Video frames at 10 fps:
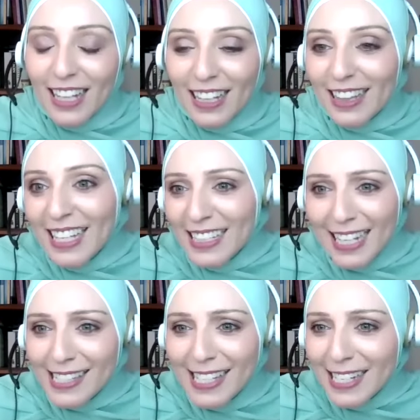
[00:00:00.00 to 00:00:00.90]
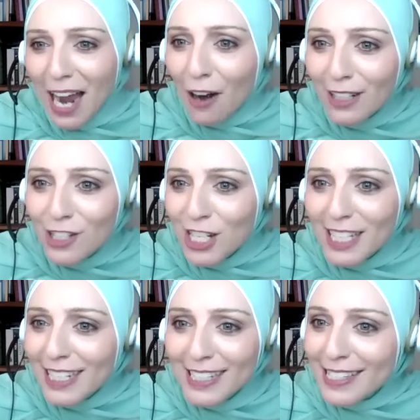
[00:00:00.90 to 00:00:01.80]
I think that's
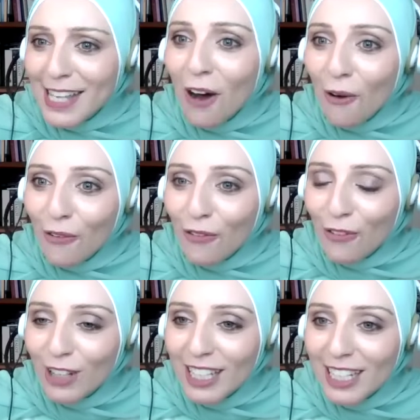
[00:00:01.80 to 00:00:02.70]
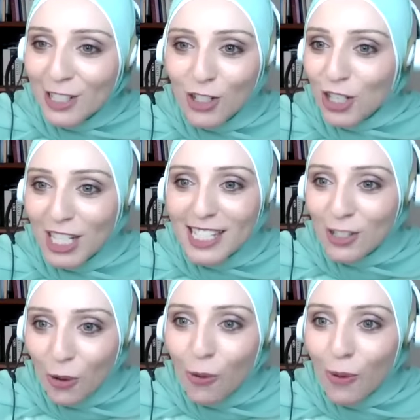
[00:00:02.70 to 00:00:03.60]
encouraging in itself to
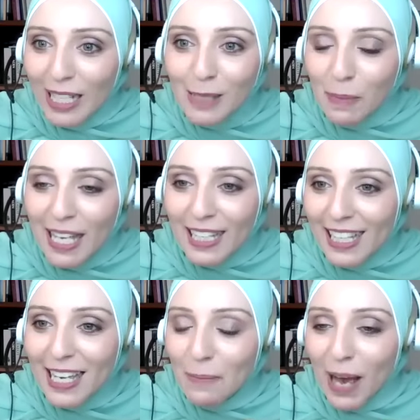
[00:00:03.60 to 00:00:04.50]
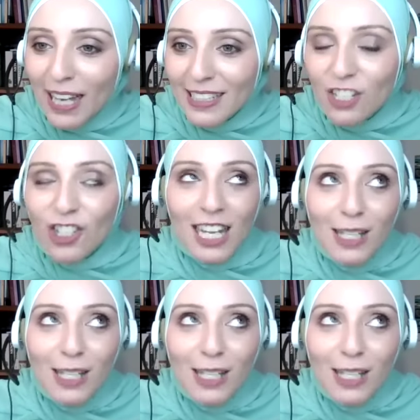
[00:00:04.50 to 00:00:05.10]
just always be clear about intention.